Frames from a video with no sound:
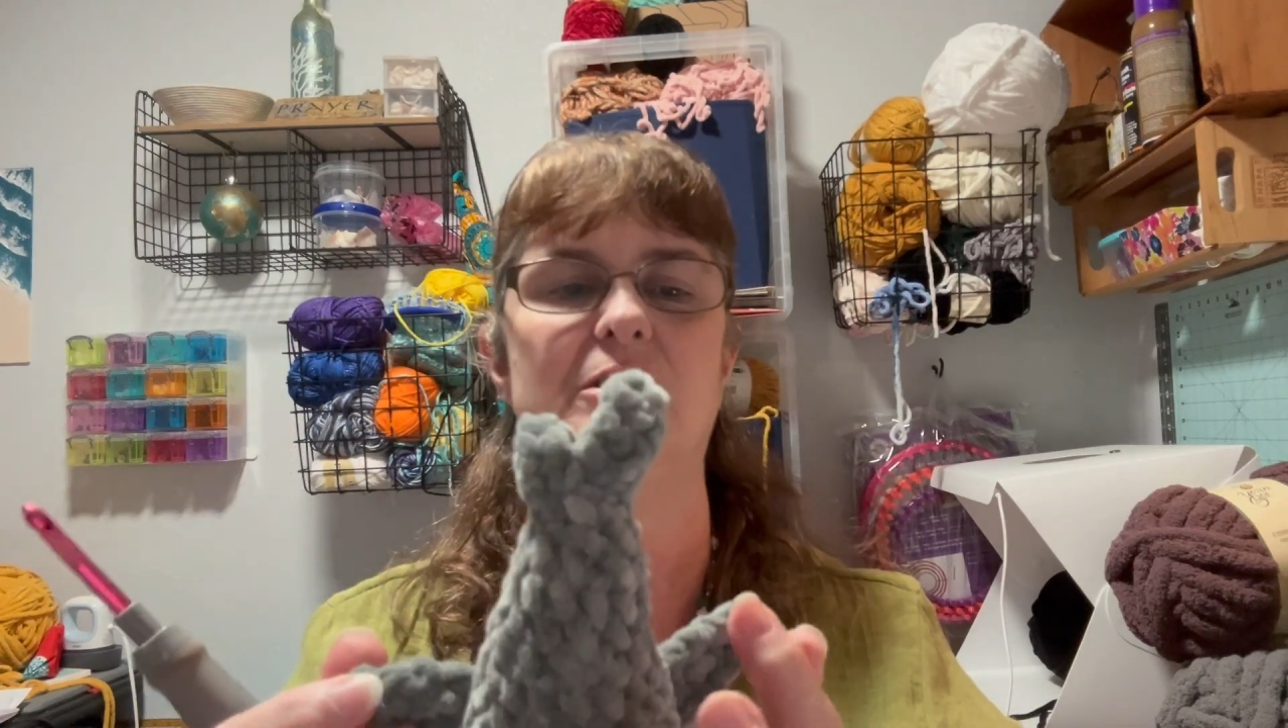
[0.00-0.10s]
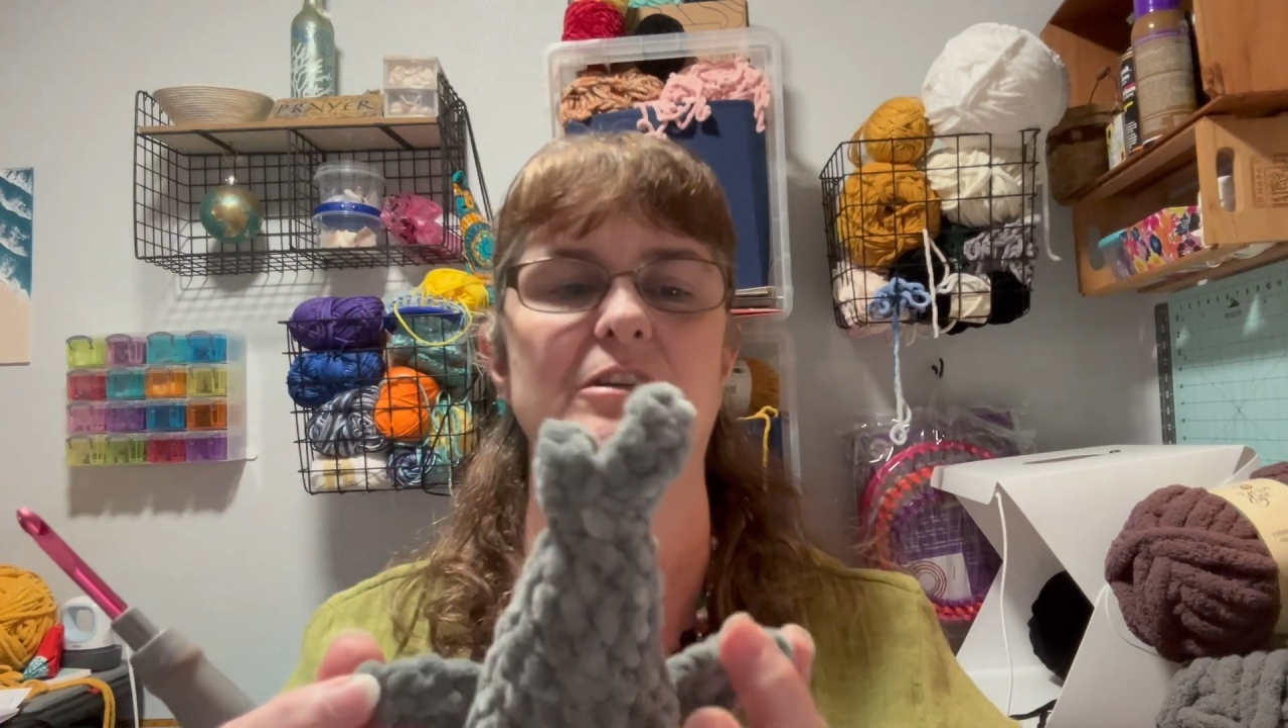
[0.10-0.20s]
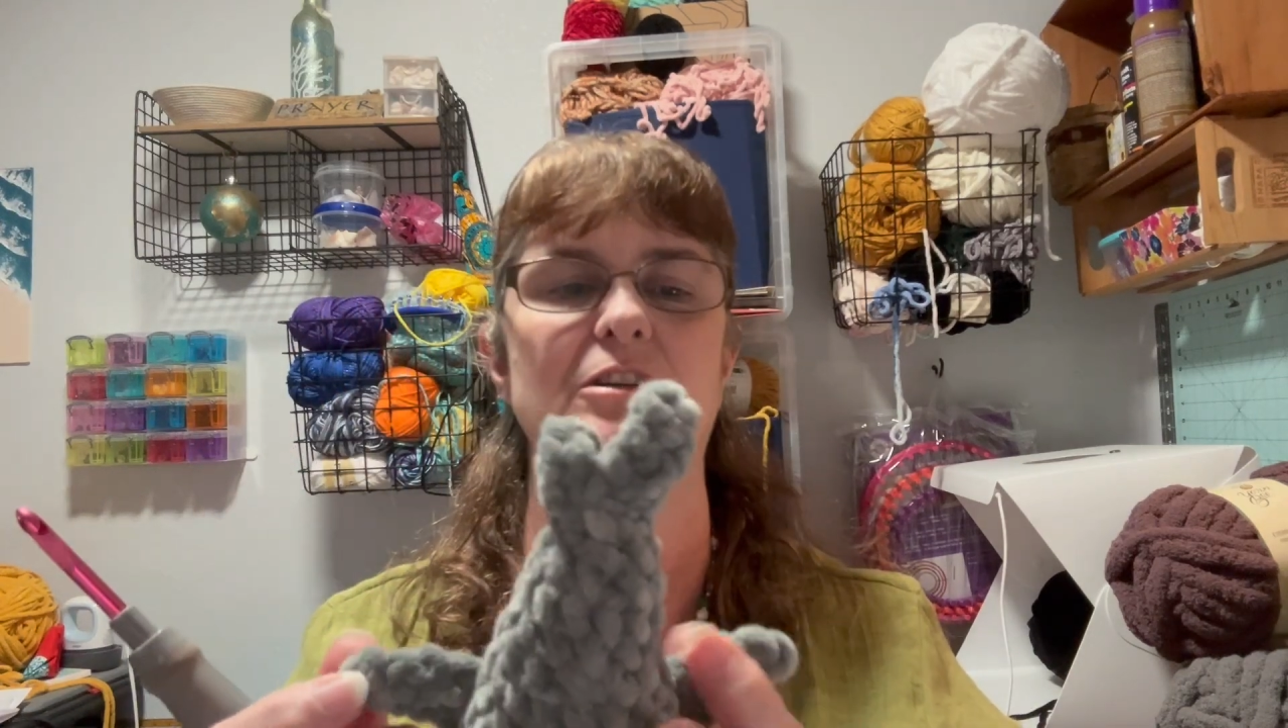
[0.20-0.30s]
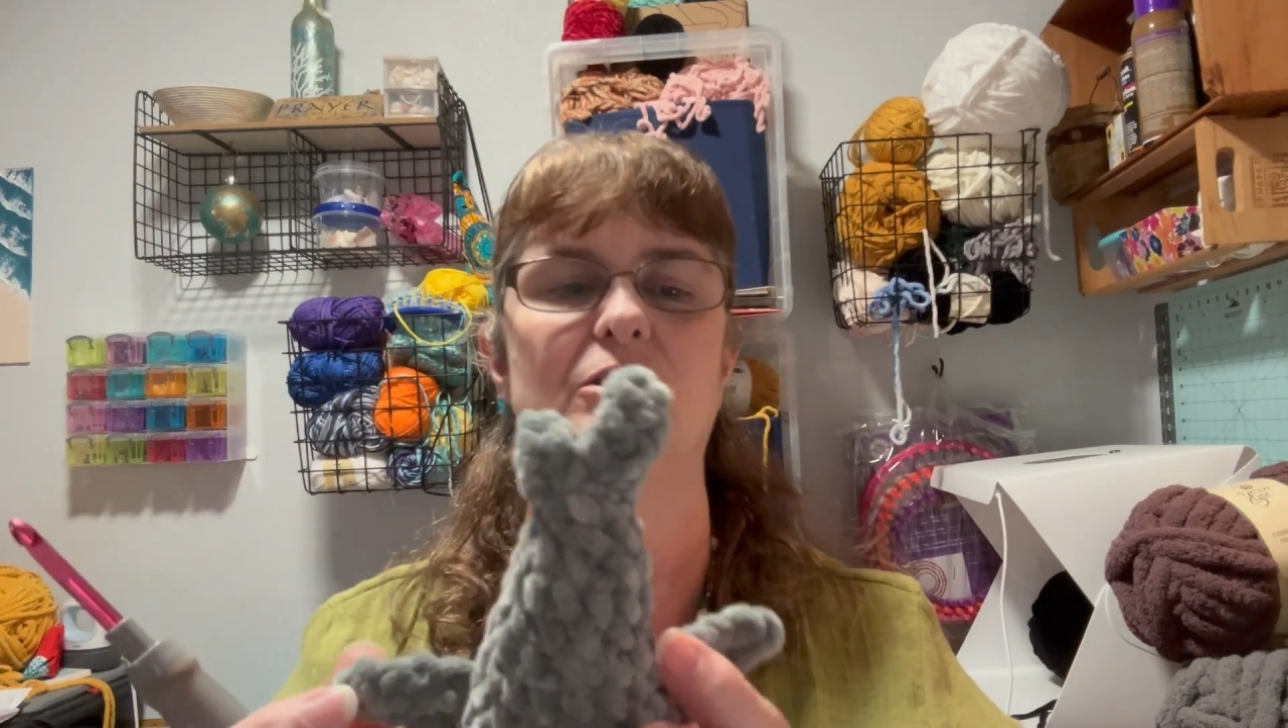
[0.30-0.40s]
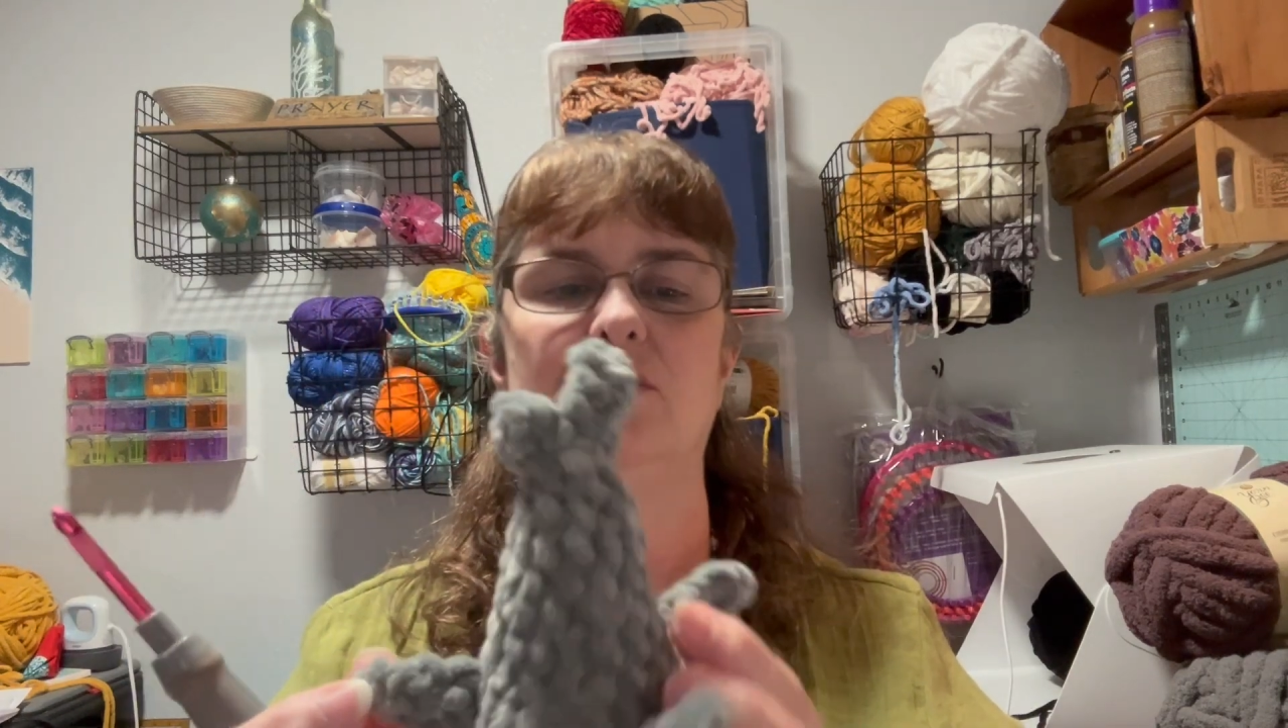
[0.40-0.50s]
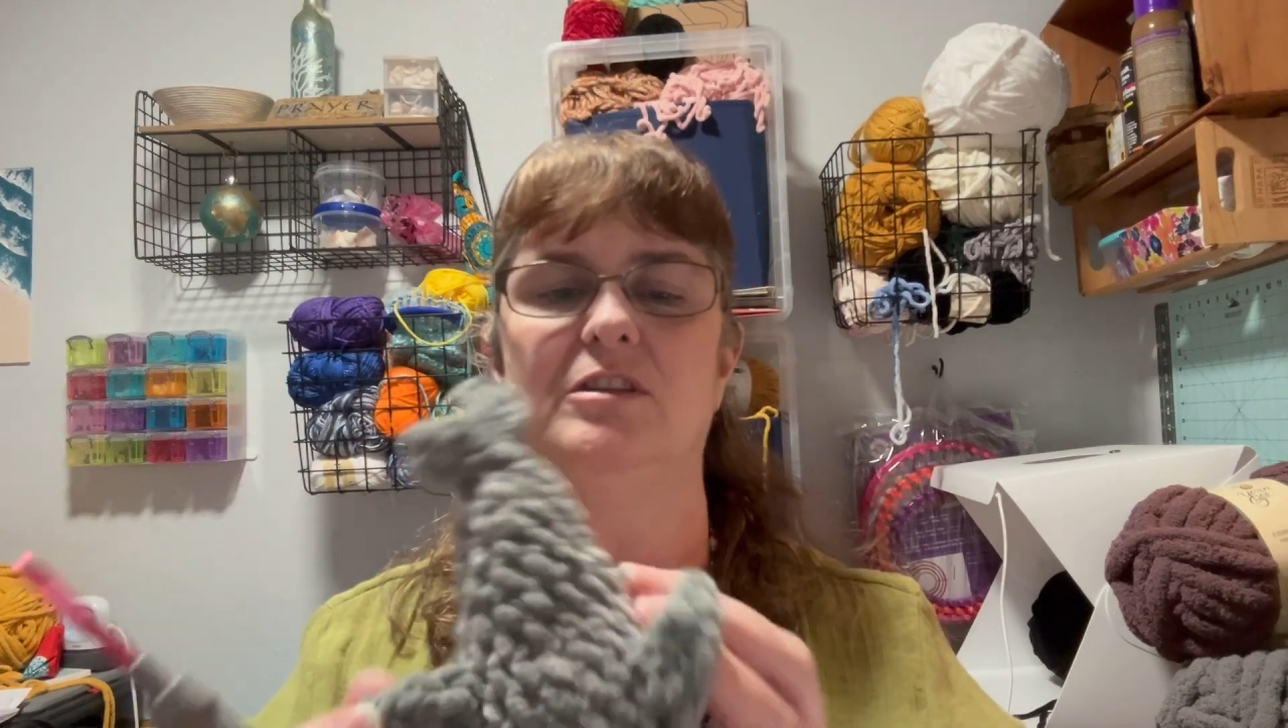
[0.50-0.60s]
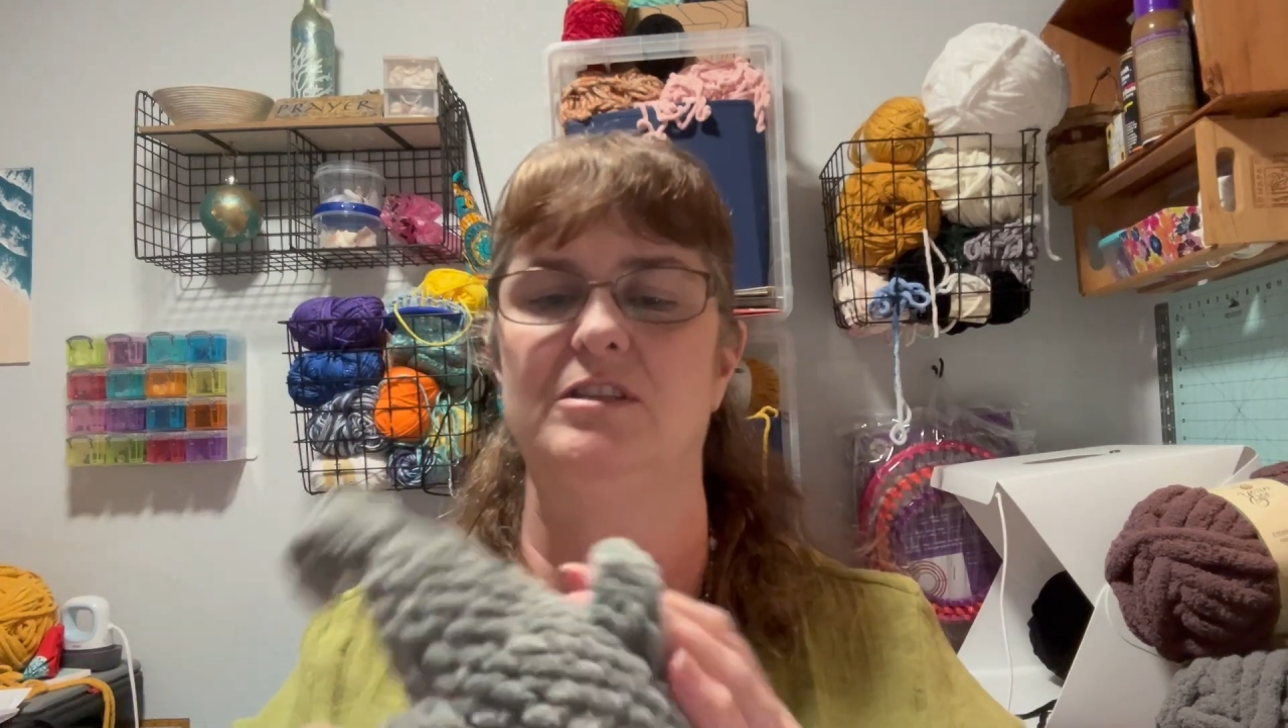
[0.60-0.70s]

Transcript: to look the